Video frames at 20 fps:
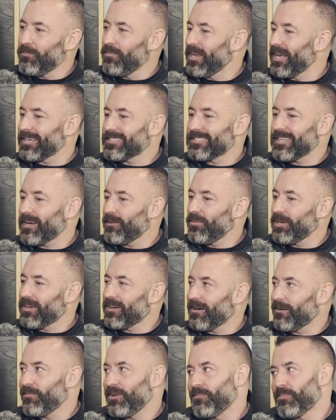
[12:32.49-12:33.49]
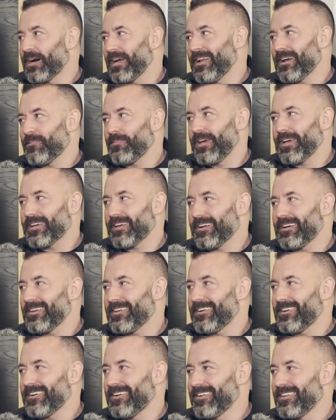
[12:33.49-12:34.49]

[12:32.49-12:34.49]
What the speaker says: Next time you come, you might not make it in.